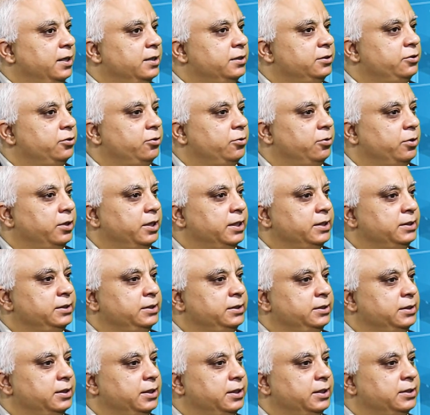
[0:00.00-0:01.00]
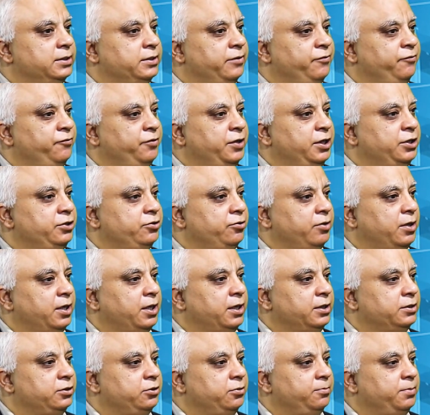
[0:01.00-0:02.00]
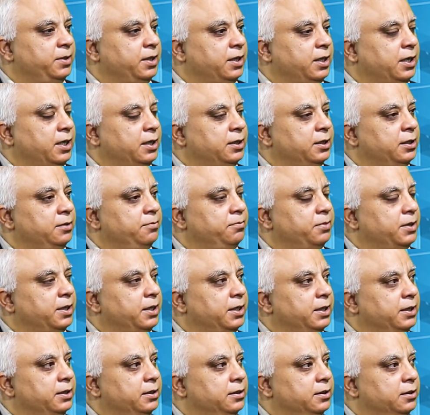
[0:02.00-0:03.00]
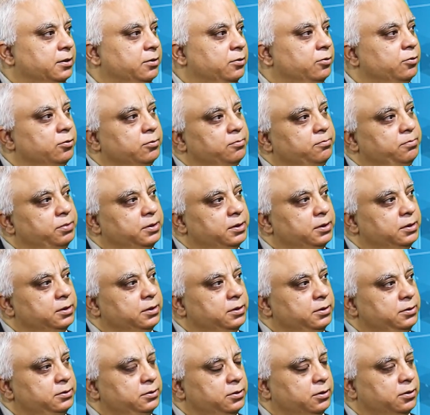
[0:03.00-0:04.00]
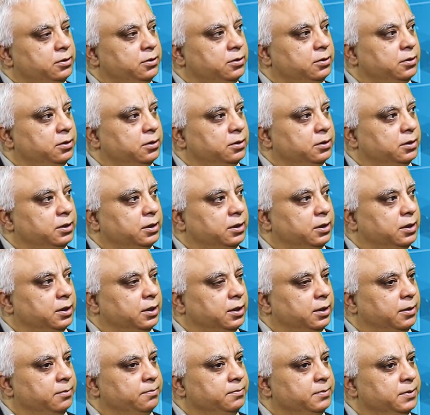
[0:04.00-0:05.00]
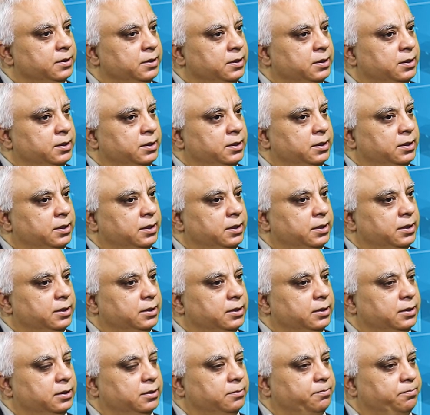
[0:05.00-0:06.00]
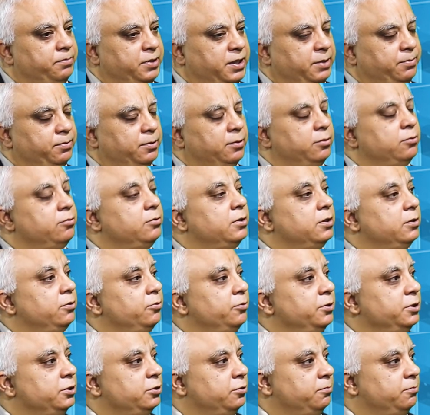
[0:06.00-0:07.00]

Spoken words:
So, is a feature has to be added by the home builders, or the people who are going